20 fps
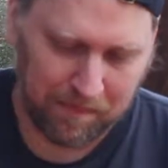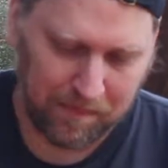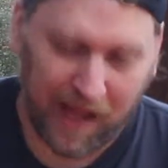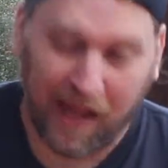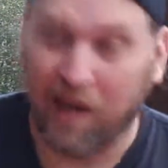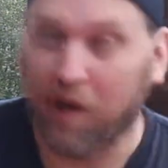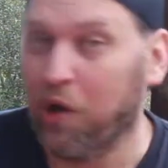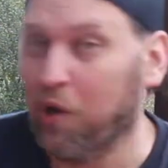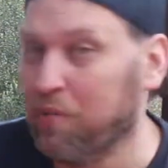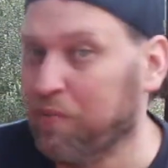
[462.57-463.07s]

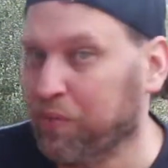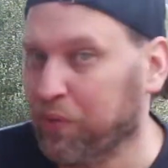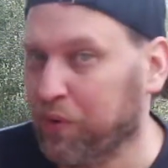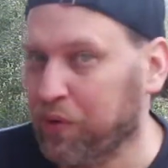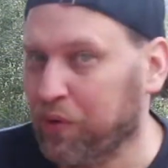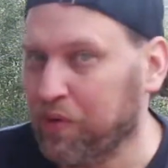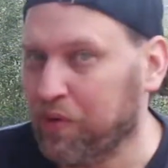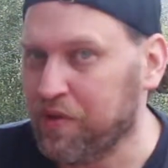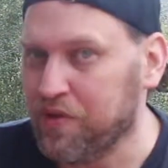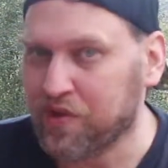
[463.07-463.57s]
I
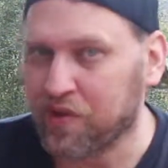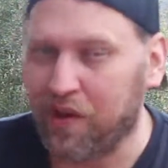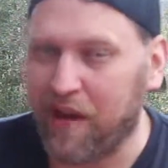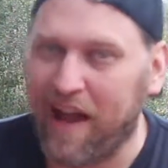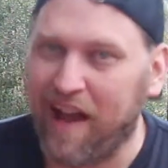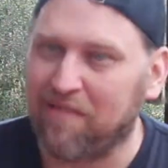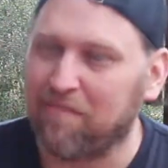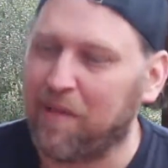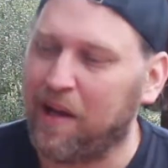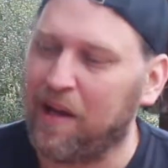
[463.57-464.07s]
homebrew, so I
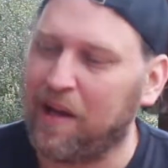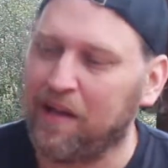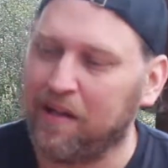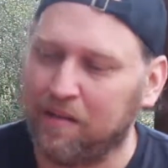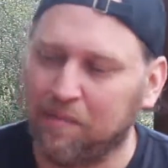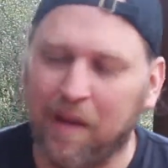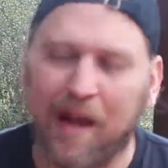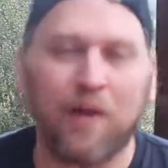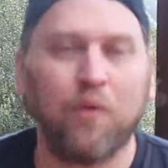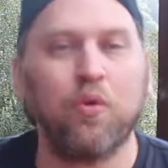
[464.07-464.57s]
have
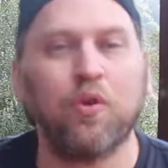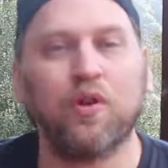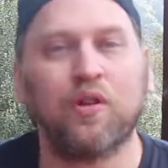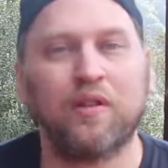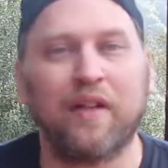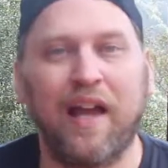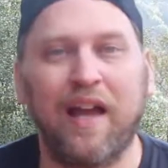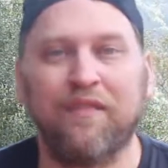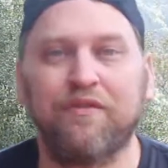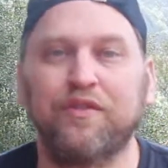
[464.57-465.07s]
in my
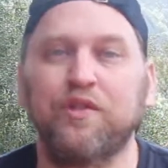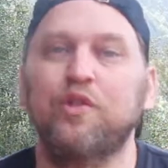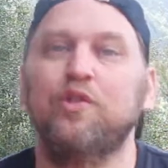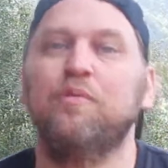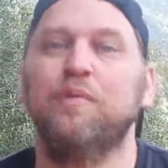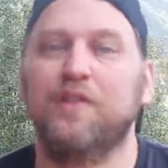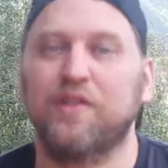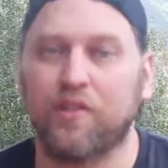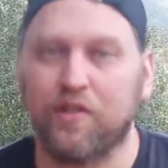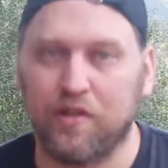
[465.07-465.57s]
world I have 2
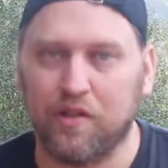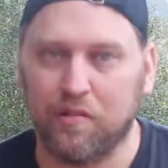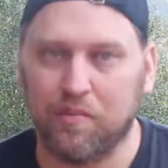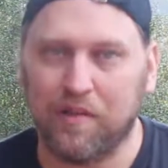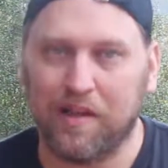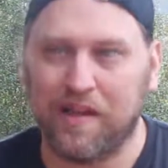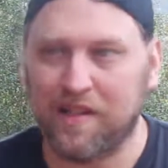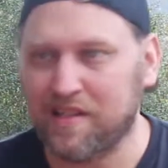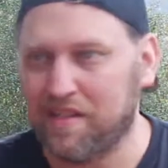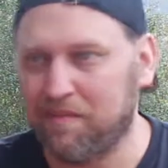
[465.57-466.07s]
material
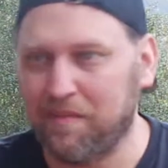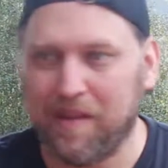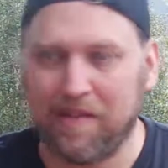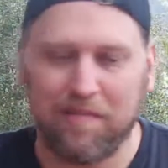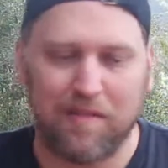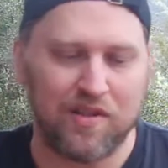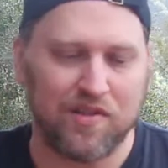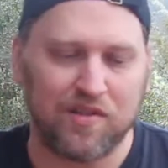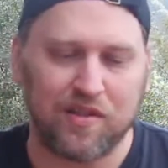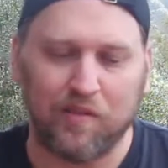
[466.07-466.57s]
planes. I may have
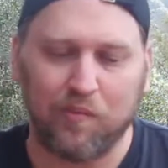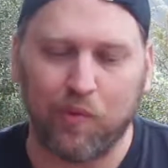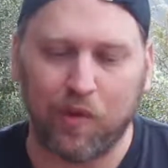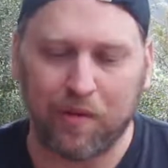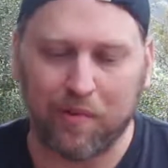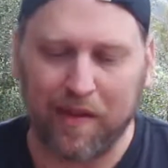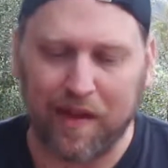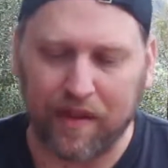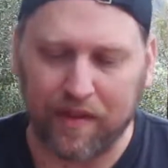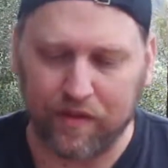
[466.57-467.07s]
mentioned in one
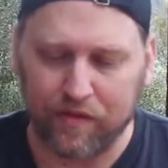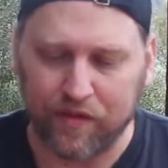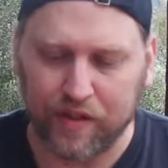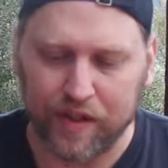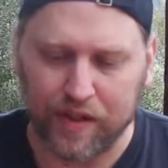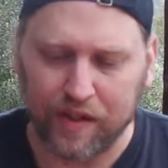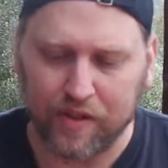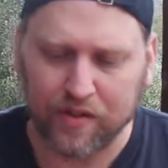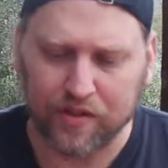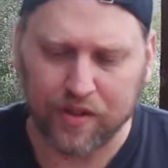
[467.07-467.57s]
of my other
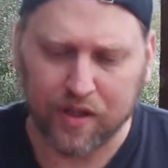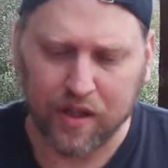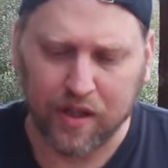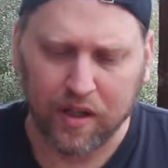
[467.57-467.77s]
videos.